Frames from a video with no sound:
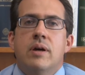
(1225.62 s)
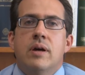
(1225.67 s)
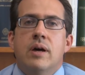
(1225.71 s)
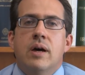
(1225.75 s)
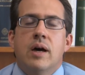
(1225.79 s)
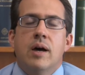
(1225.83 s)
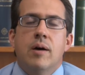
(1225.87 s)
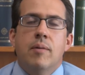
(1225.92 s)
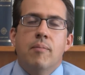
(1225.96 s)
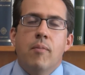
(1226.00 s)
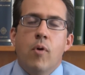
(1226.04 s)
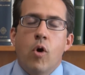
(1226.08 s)

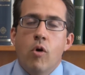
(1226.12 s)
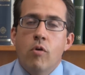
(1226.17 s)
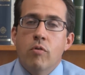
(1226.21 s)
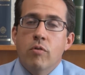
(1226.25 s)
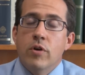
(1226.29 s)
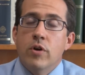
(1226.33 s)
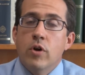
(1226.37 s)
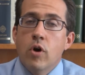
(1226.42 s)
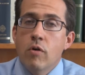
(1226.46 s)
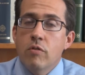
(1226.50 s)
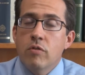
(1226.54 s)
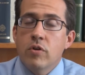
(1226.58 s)
um,
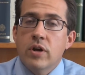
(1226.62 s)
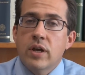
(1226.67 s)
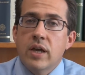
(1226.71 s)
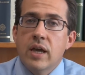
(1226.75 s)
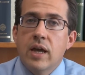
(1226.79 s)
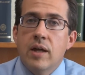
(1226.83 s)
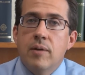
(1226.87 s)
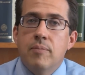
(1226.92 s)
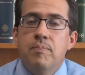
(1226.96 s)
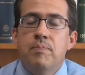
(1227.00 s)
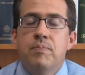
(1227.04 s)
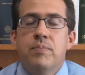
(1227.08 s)
over and over
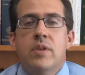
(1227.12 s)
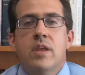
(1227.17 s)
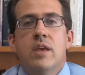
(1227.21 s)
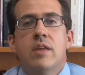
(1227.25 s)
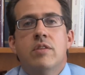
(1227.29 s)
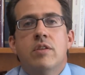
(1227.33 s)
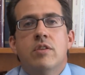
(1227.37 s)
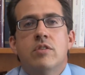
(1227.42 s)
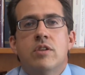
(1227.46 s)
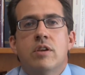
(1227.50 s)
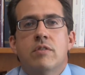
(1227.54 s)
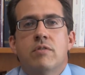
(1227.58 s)
again
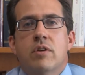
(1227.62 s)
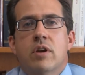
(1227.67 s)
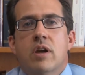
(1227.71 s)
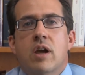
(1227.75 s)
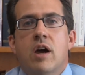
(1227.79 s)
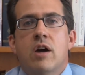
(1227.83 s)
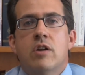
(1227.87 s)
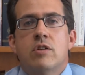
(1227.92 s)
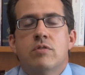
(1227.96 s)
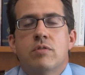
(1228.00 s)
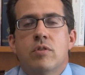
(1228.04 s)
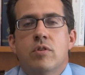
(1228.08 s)
in these different
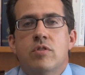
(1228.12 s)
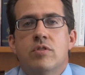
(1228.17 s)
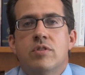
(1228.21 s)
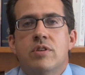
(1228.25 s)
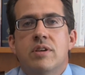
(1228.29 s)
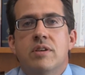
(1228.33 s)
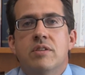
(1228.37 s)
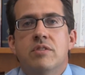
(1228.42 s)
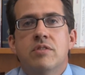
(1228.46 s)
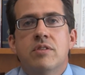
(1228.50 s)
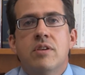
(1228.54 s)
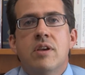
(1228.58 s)

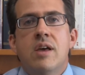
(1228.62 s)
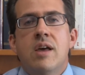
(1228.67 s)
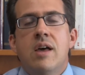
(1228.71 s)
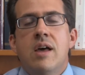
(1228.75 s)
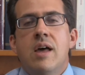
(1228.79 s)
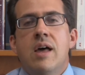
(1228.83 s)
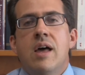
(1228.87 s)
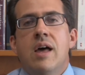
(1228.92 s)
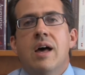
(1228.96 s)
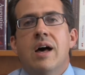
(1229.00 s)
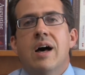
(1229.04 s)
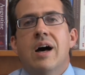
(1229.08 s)
controversies.
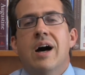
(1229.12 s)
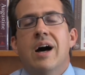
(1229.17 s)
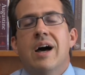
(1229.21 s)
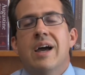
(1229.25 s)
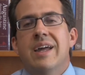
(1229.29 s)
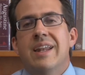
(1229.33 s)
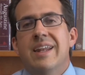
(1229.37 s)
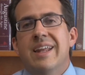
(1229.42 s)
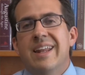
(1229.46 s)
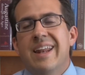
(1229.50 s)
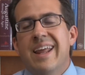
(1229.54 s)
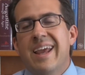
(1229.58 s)
Uh,
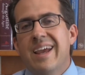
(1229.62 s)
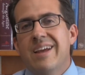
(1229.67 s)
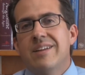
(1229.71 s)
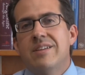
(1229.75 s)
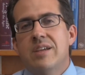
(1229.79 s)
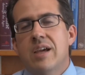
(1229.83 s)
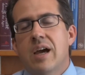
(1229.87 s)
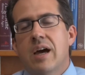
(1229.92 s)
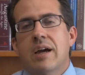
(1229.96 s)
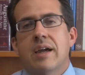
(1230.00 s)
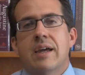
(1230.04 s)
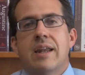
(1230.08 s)
and in
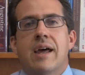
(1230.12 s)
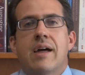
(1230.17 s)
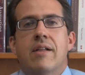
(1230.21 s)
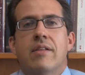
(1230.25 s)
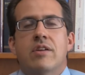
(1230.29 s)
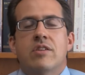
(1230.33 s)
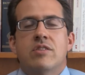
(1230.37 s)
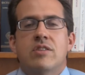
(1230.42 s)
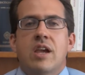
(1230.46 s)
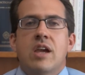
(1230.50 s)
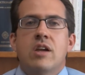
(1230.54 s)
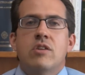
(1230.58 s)
Antioch and
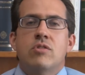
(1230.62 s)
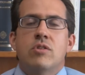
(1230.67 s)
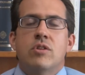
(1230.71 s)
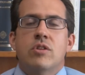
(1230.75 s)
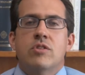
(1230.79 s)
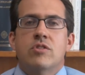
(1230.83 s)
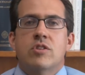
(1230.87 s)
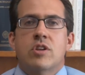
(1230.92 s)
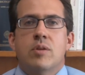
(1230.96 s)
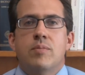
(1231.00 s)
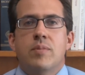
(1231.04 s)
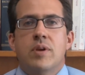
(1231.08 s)
Alexandria,
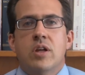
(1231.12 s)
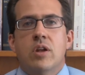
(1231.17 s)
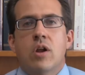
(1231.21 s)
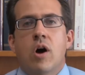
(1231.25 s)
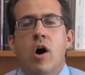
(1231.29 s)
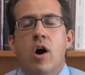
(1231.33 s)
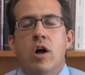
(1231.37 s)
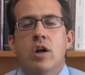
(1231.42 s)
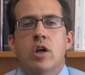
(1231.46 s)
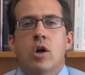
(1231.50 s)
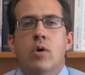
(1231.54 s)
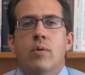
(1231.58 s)
there's going to be an
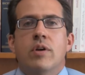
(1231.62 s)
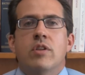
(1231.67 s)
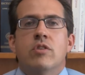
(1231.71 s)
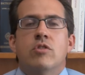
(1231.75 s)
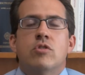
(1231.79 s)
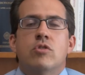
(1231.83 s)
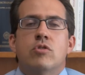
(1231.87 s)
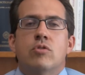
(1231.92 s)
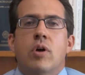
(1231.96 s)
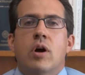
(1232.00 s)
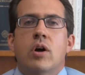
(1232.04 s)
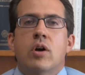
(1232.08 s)
ongoing
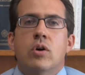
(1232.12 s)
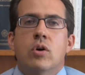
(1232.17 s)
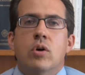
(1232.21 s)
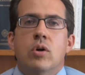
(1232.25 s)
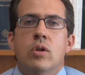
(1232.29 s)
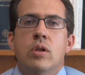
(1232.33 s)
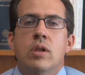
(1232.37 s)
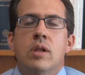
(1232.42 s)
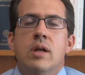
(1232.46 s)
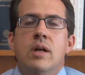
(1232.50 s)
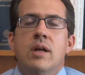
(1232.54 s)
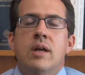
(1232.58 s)

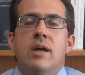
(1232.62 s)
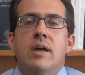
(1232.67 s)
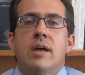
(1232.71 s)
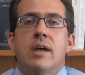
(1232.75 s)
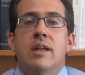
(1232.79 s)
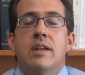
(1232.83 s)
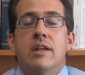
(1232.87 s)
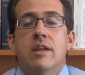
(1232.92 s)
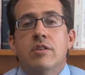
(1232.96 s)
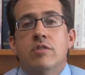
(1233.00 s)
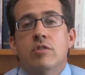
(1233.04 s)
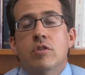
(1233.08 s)
struggle
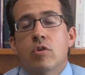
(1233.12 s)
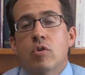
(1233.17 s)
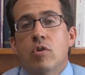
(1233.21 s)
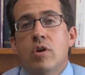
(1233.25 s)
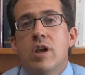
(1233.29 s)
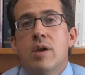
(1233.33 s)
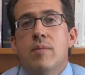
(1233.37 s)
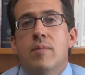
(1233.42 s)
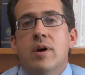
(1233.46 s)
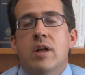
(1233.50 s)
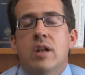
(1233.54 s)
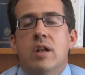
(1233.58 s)
and
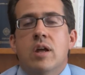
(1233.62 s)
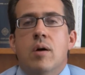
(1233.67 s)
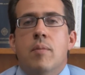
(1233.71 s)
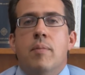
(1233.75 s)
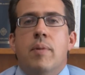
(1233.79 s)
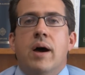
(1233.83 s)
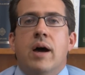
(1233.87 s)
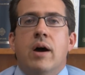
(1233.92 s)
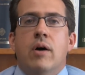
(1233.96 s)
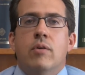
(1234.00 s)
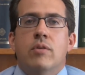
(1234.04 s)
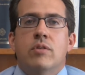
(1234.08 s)
disagreement
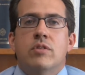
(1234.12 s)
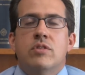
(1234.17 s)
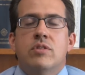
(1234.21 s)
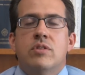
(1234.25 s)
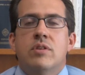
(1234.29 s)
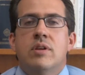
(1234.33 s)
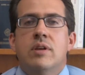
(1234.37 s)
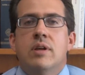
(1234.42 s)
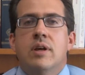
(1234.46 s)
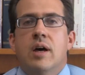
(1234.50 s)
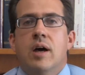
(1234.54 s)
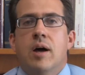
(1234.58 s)
about
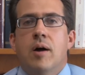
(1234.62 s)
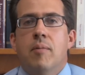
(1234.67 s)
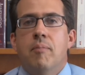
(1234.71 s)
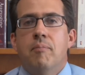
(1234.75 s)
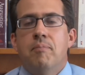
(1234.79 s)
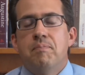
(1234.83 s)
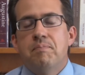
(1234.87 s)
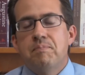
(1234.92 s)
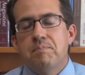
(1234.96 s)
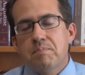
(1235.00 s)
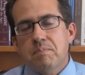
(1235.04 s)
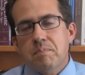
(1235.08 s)
um,
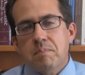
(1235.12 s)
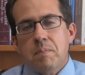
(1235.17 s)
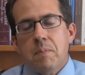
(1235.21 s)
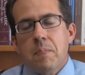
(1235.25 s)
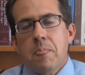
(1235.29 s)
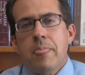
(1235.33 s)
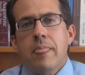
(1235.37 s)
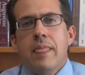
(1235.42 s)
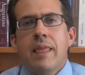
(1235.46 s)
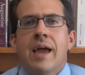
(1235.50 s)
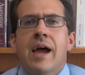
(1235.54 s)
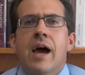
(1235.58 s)

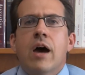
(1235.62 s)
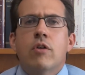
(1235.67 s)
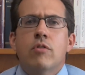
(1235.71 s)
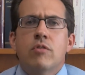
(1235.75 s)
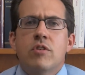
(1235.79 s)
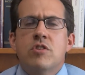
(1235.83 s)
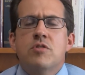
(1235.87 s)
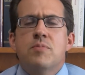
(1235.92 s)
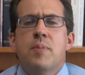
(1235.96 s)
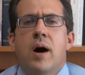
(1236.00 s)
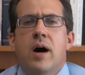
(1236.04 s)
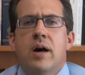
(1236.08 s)
how to
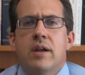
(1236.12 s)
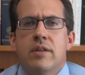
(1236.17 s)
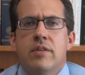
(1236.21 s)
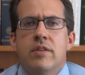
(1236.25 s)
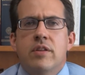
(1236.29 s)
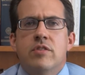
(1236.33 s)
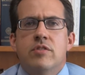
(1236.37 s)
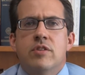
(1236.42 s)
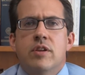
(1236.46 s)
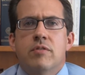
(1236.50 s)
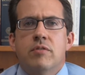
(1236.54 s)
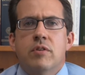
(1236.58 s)
respond to
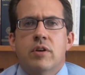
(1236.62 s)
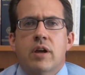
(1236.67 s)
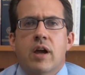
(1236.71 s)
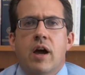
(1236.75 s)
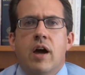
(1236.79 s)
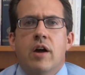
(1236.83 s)
these different